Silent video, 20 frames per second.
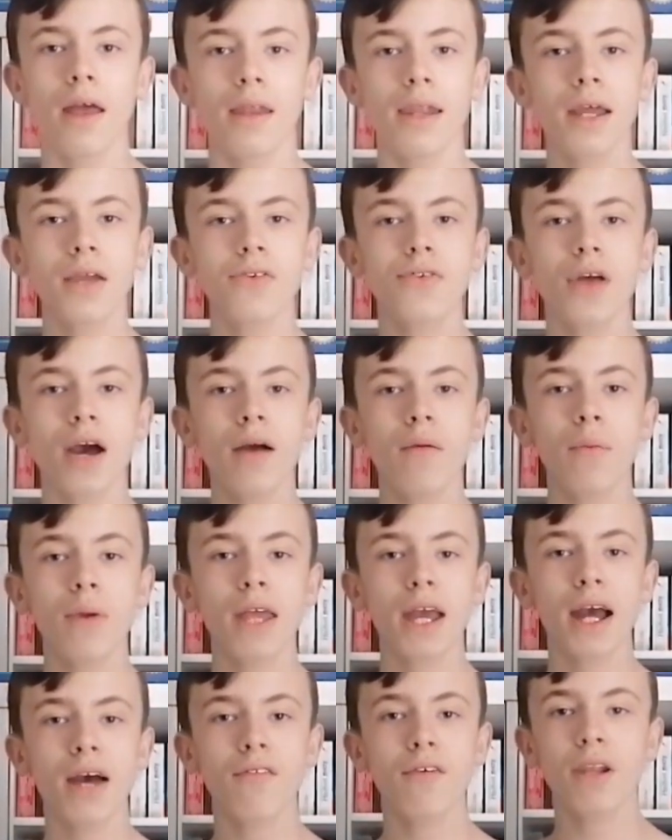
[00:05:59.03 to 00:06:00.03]
Next up,
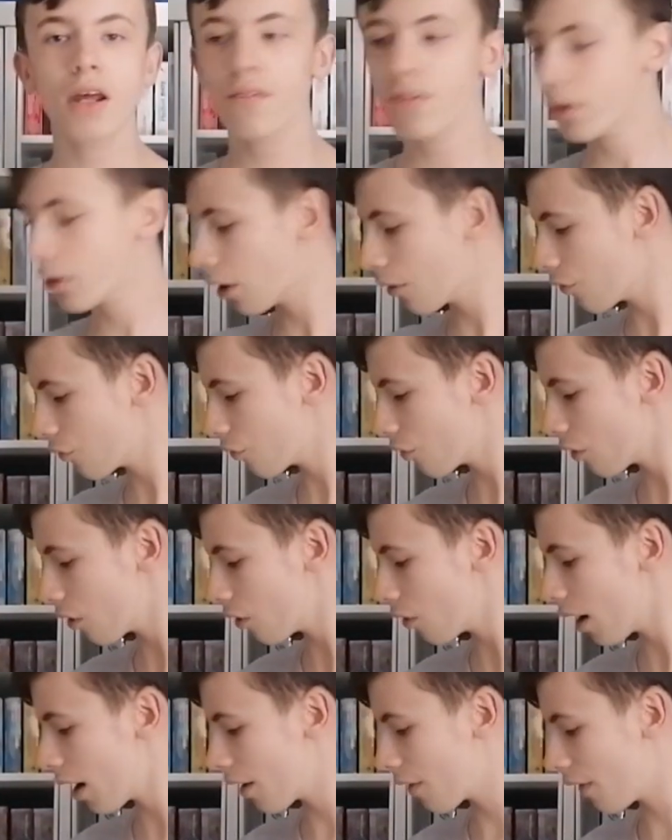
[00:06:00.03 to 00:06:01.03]
we have another
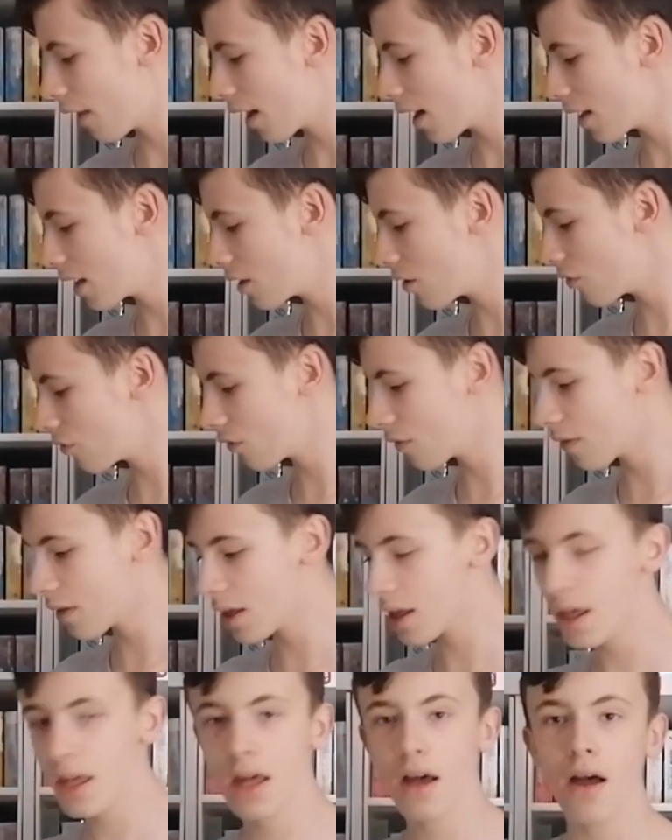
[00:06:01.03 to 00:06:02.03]
console, and that is
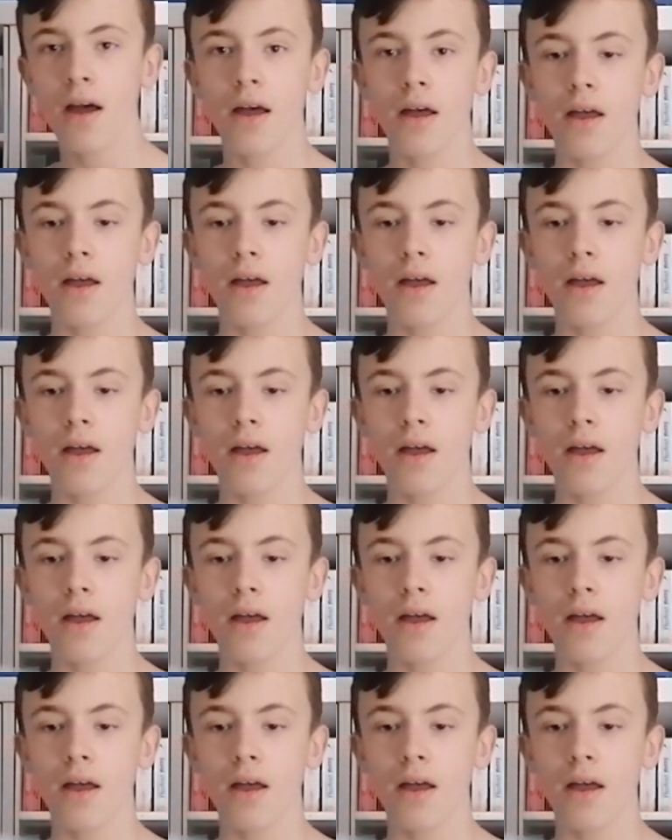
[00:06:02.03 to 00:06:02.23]
the